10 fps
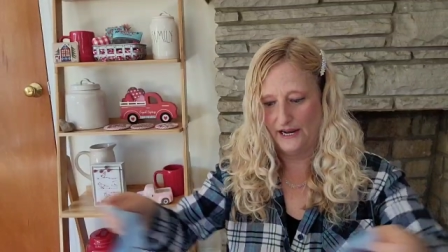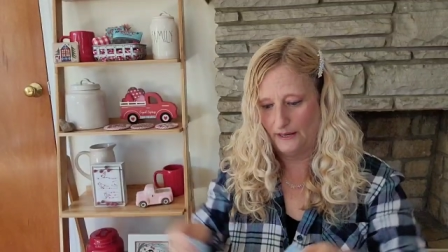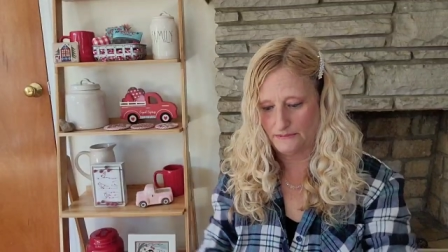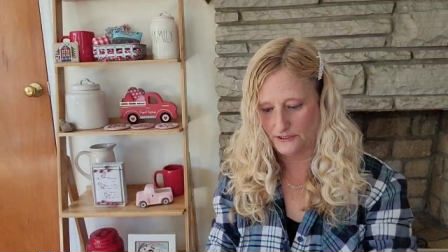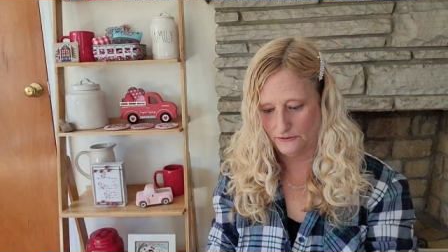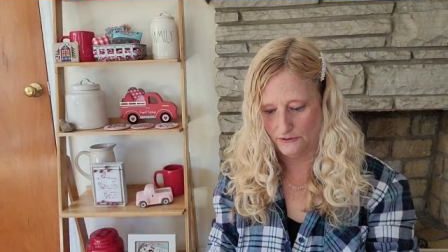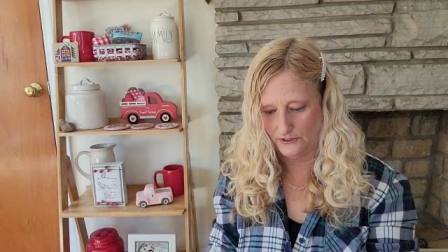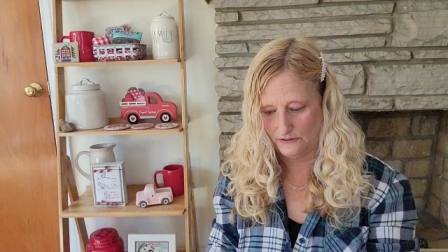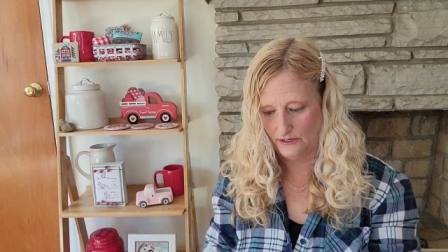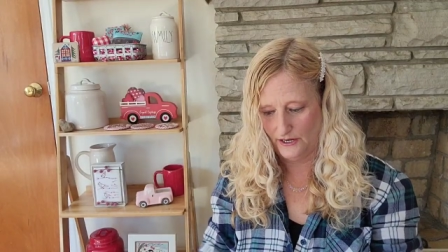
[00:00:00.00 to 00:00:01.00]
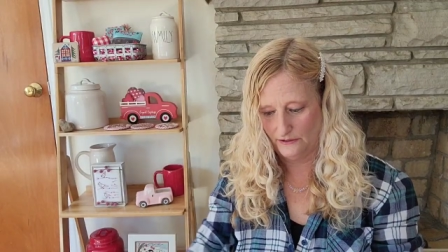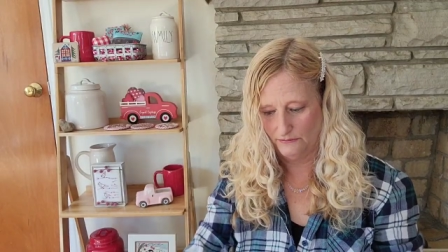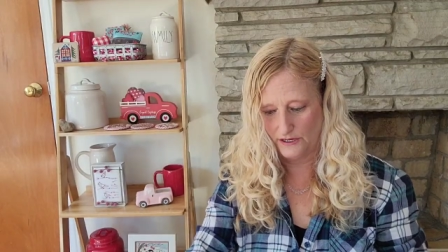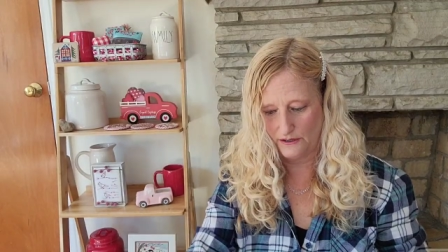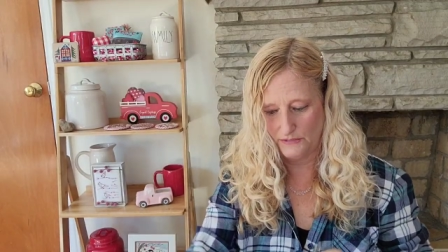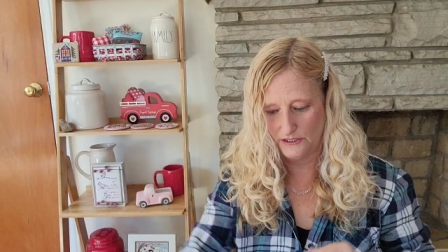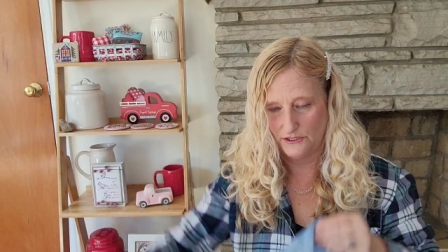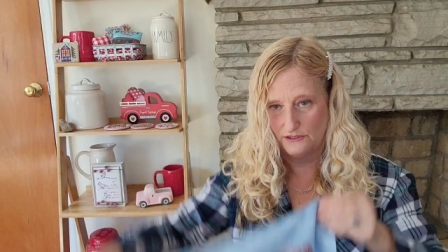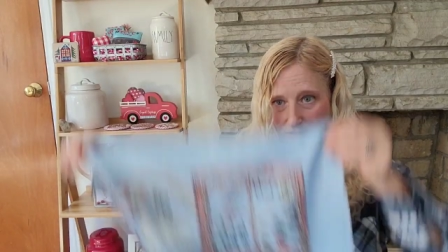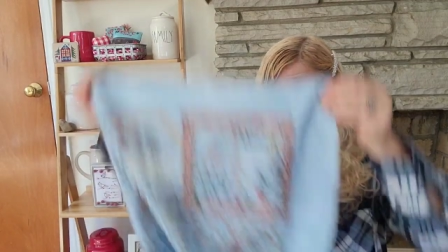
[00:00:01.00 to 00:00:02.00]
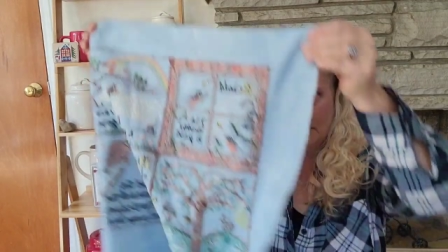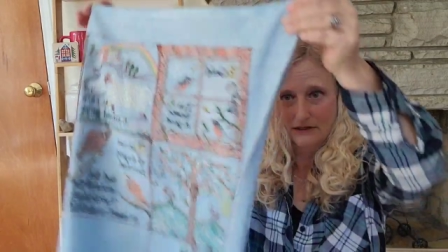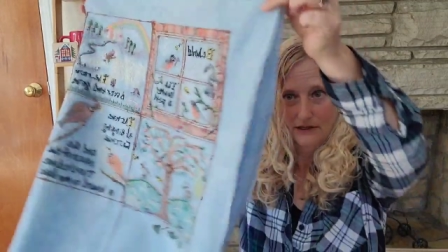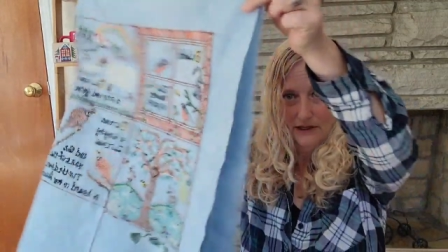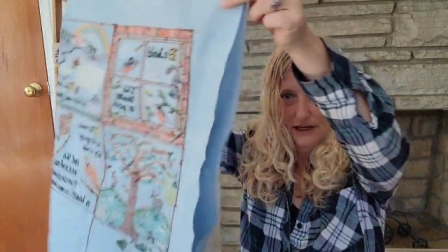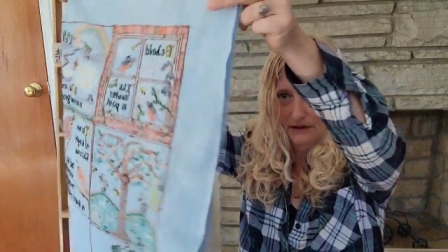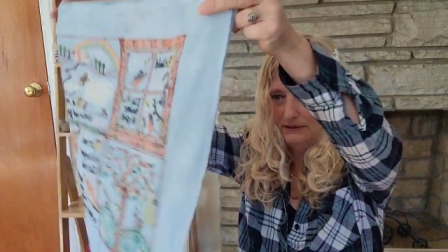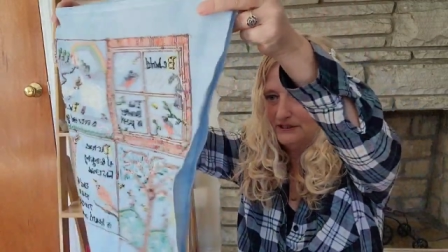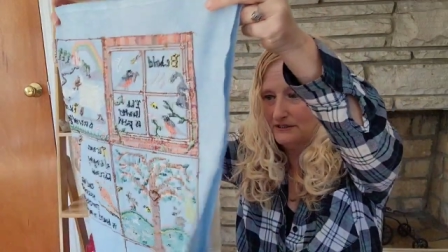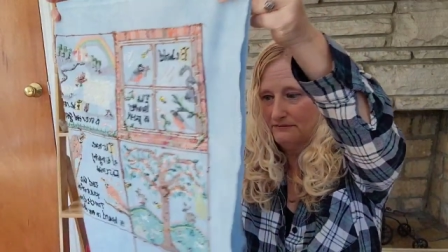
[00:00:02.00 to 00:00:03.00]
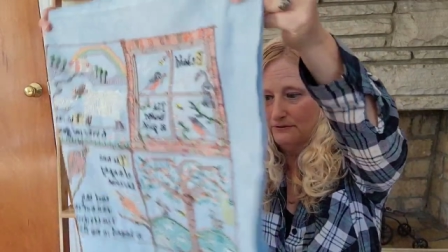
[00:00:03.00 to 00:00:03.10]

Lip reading: absolutely highly recommend it. Let me just